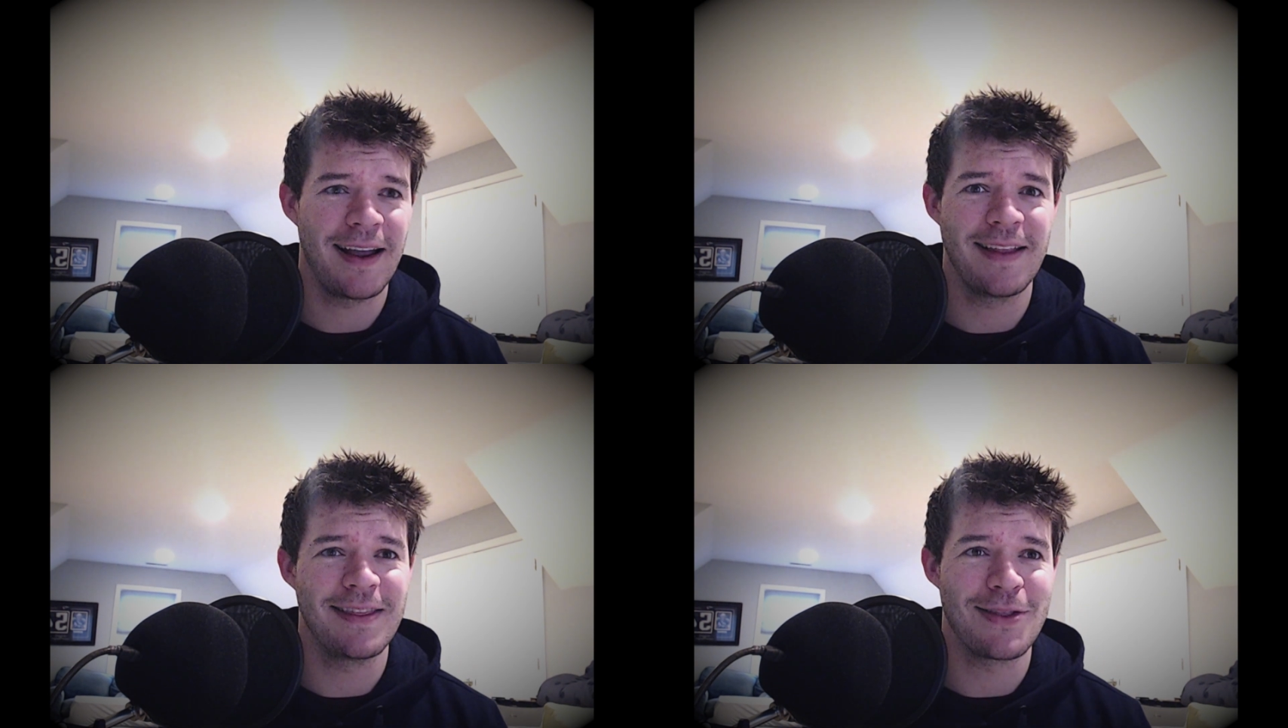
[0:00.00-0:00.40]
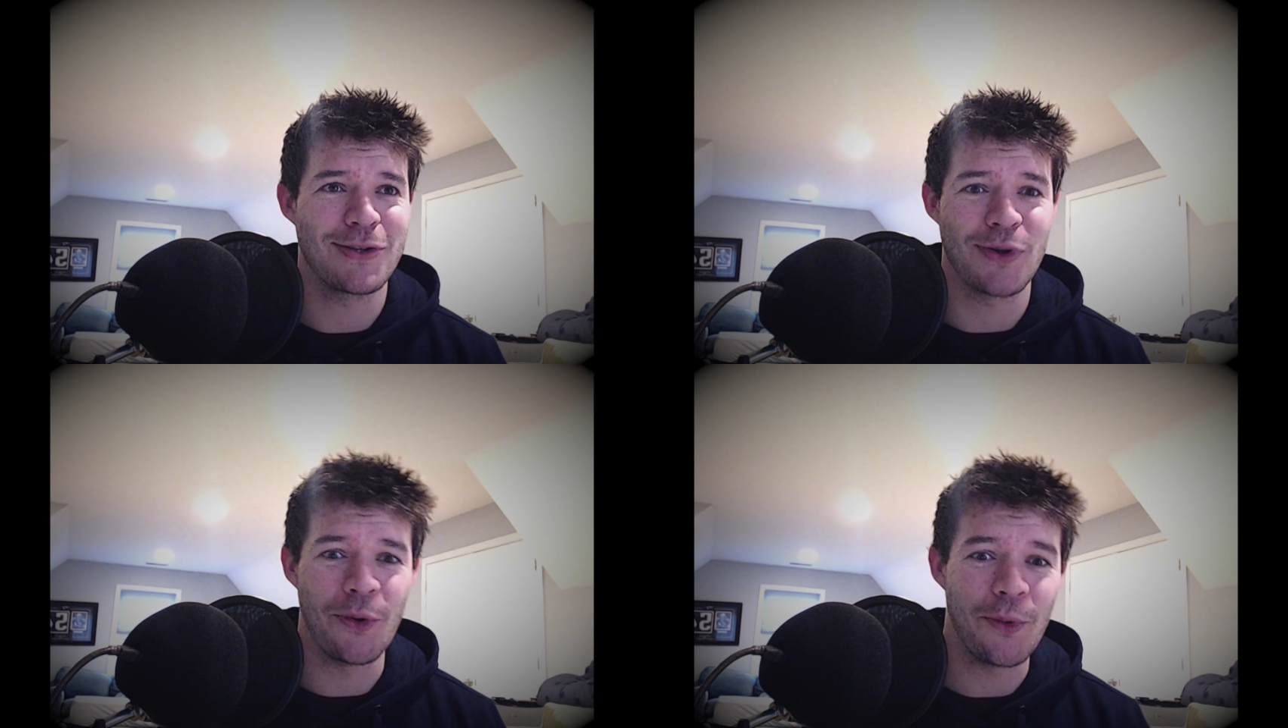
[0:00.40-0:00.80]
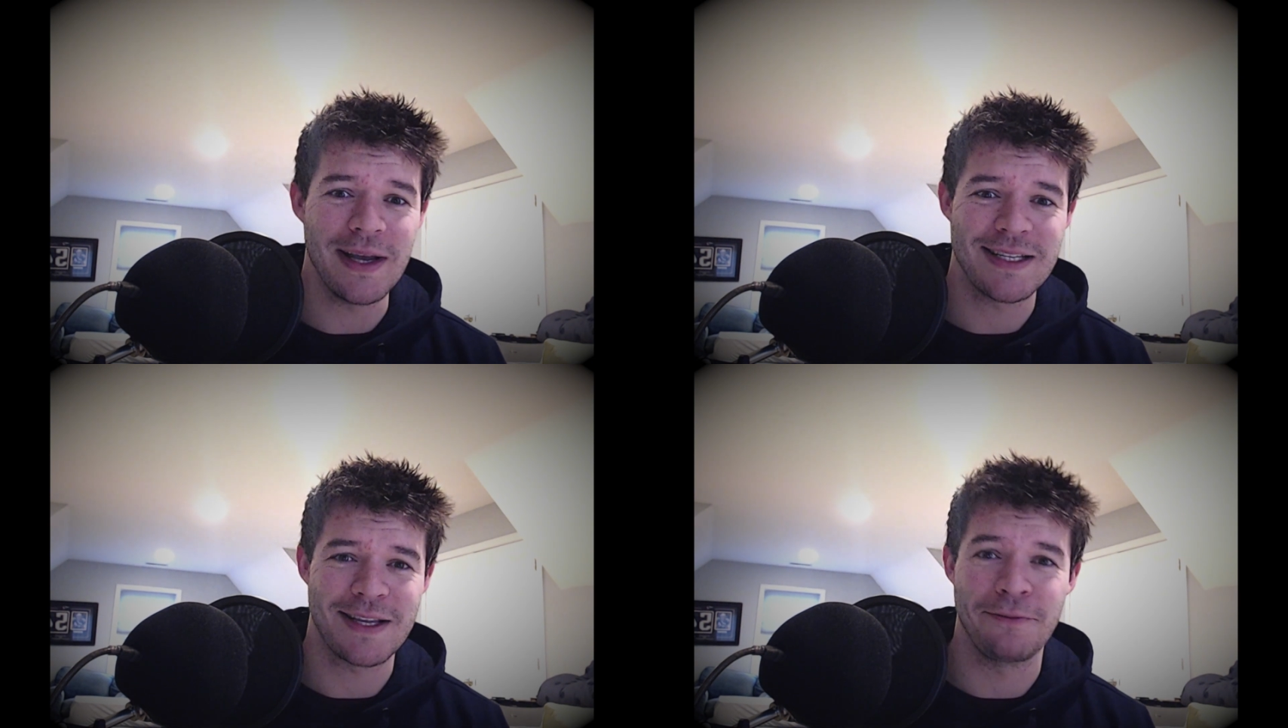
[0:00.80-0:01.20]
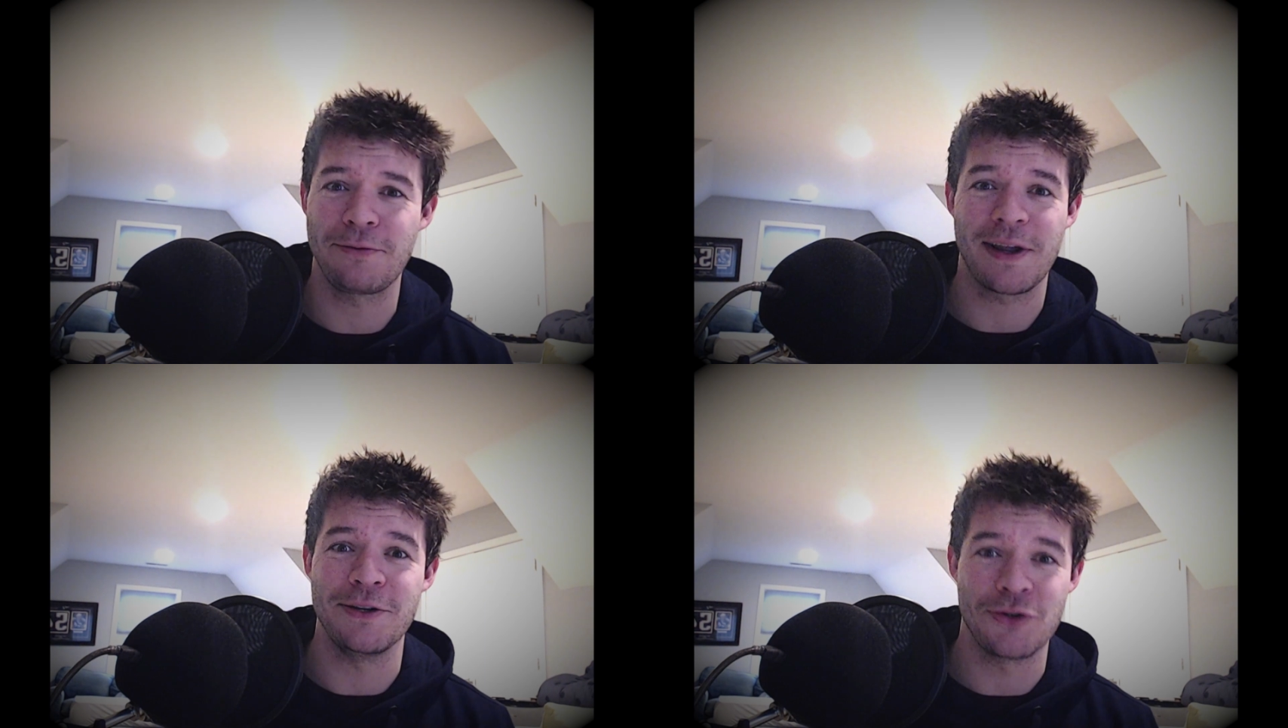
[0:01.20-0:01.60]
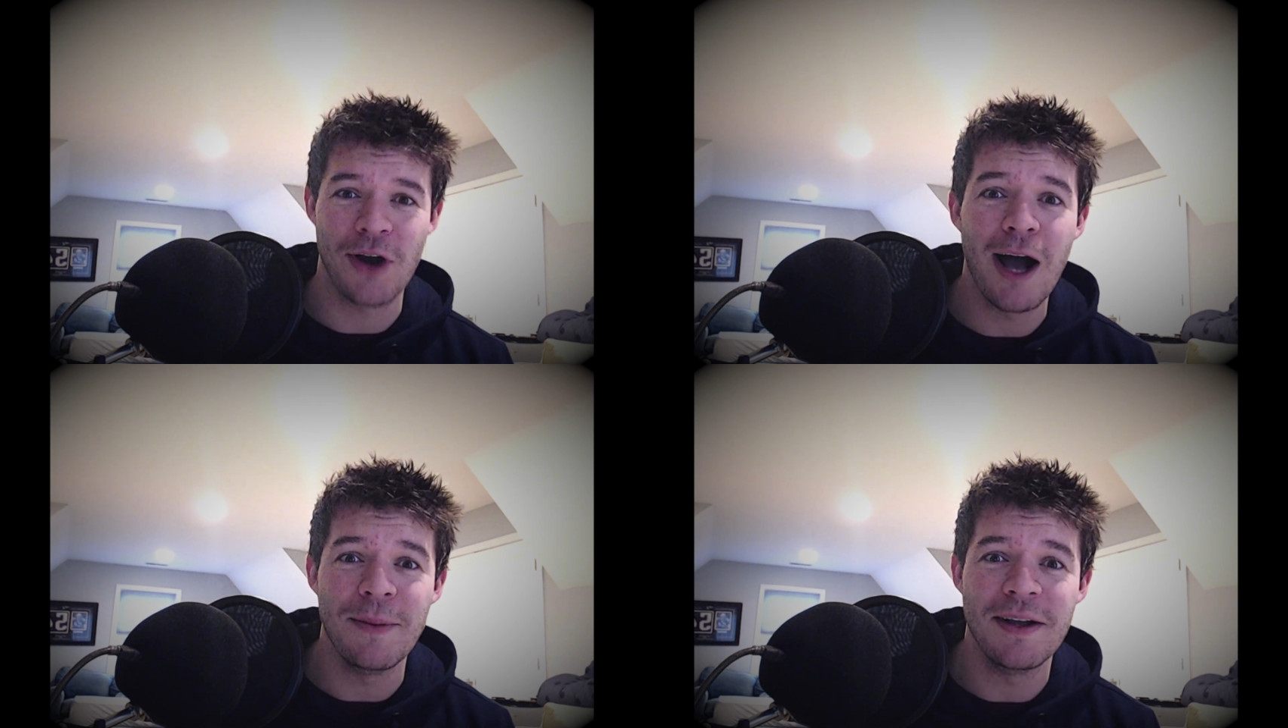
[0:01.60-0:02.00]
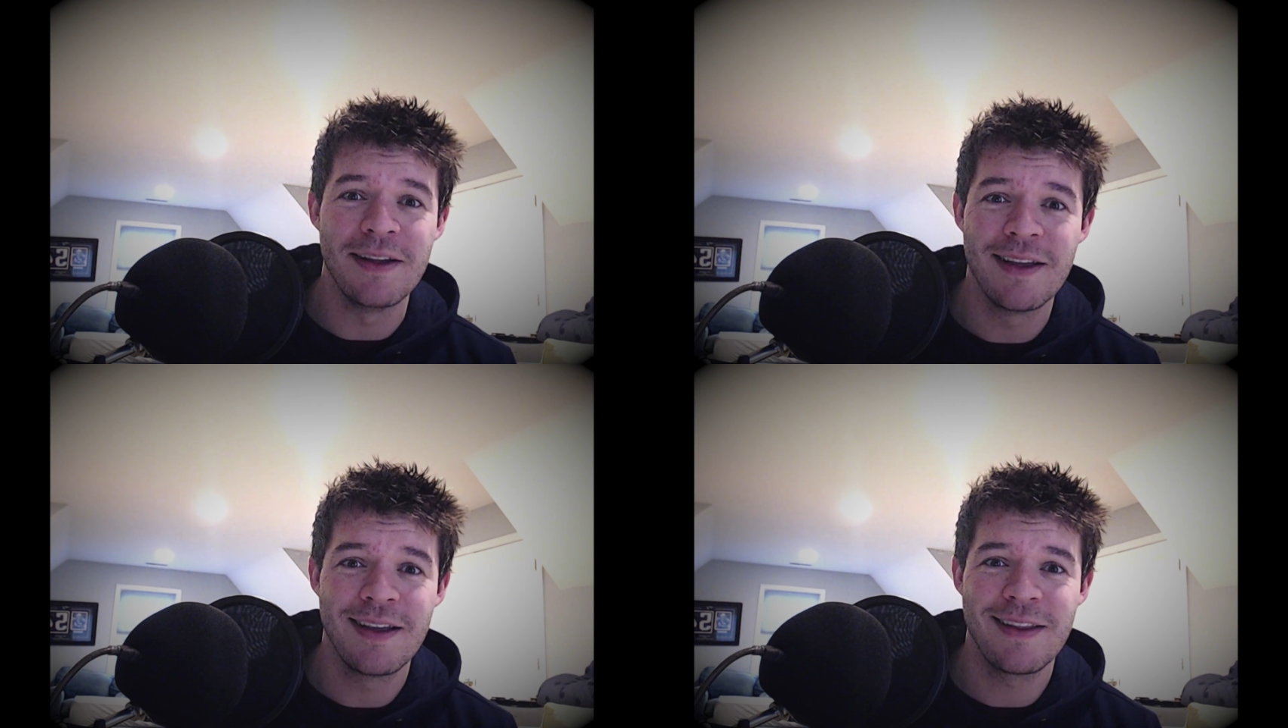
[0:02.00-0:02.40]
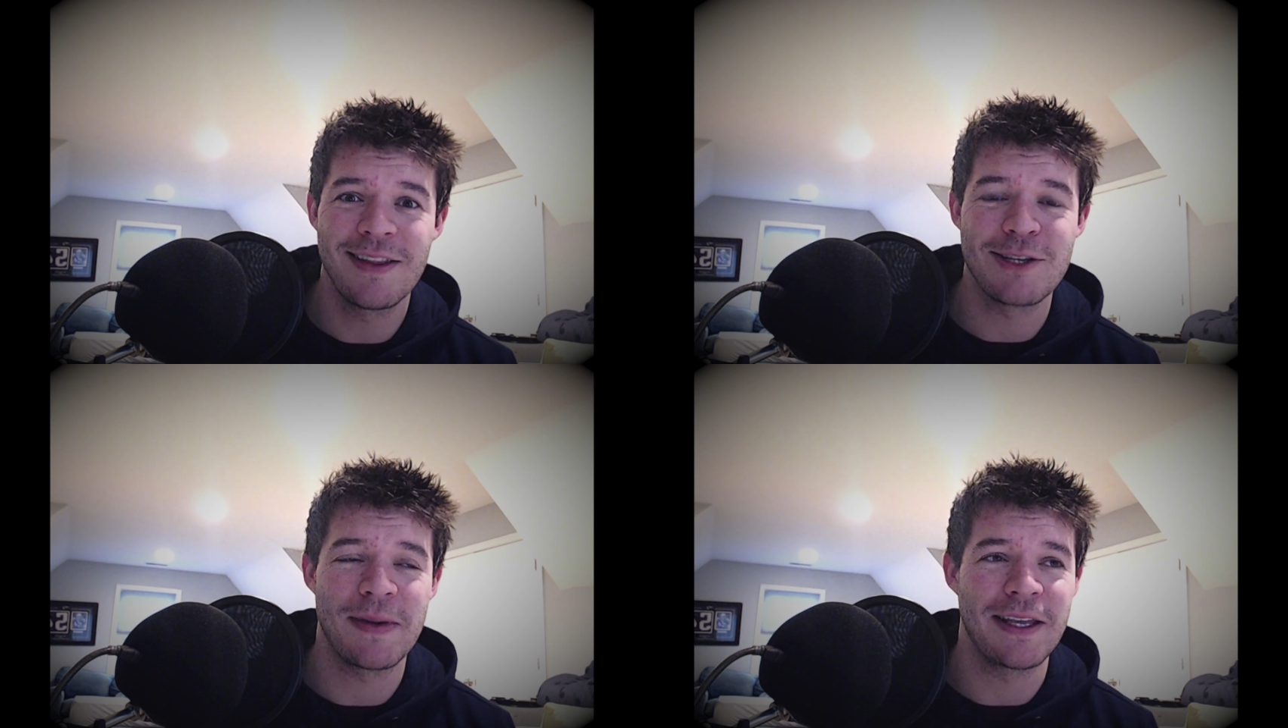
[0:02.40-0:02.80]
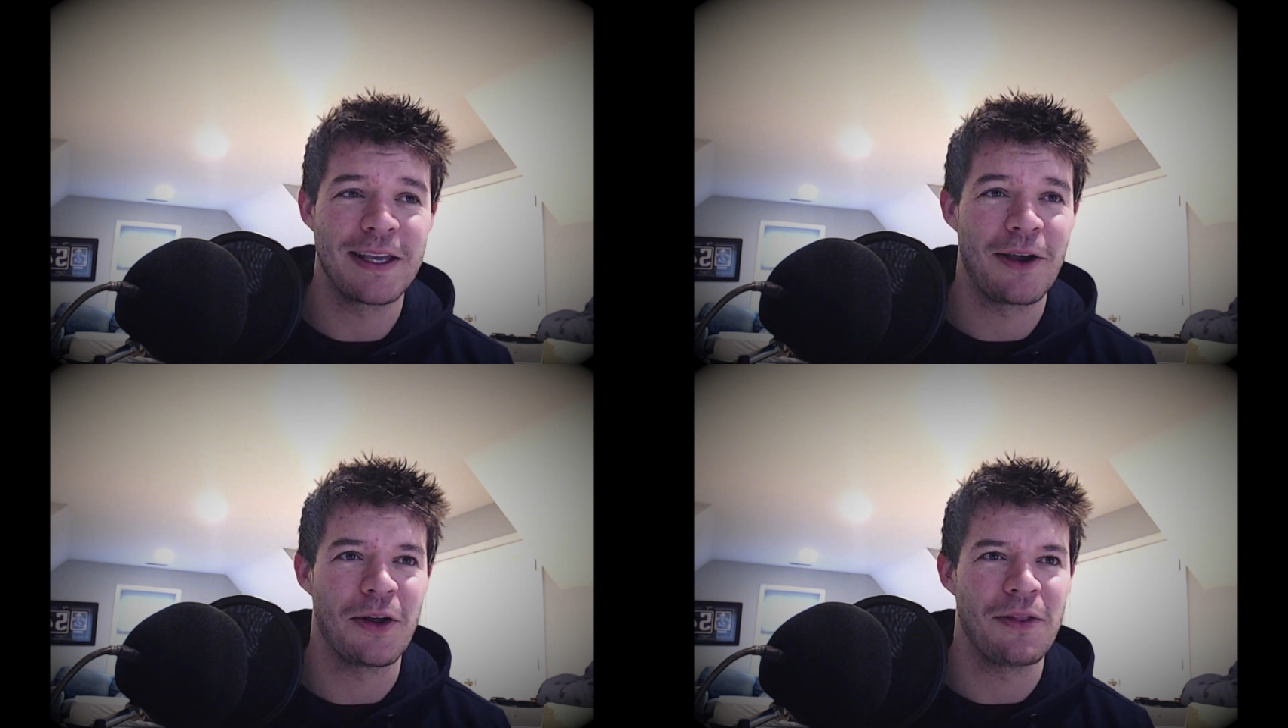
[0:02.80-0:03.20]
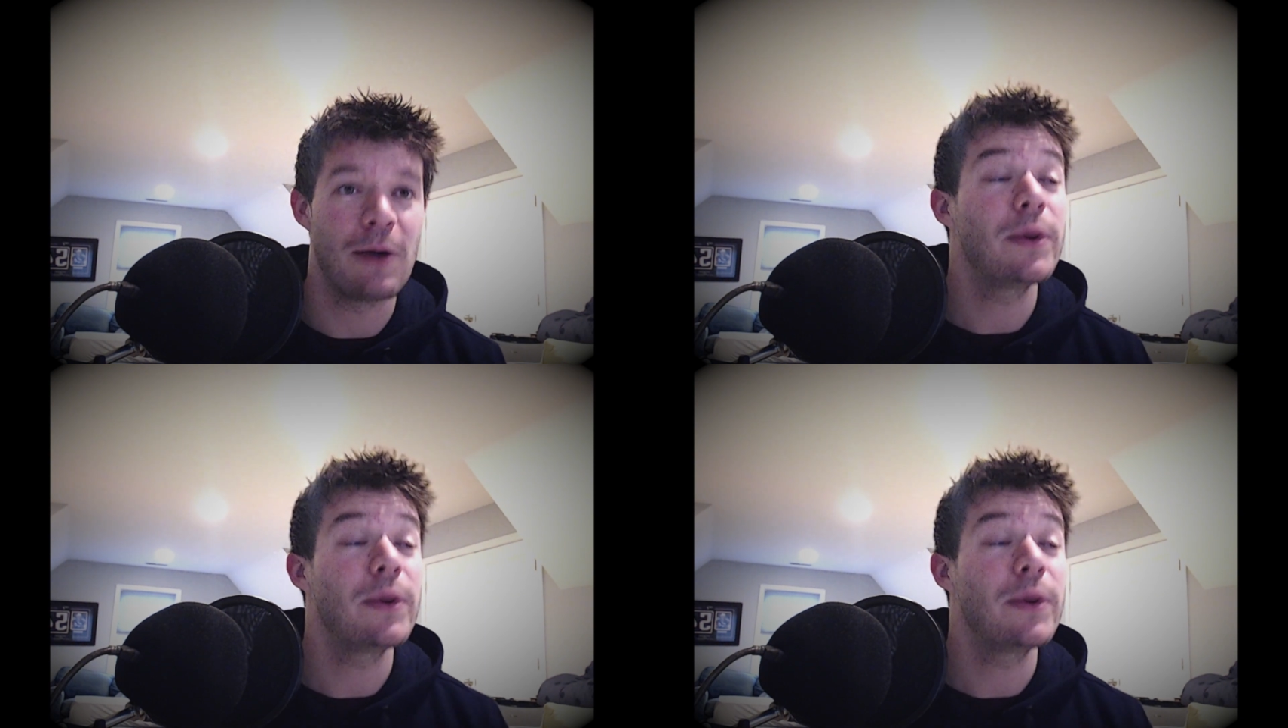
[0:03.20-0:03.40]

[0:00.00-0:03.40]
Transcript: and there's always some freaking drama that's been going on there.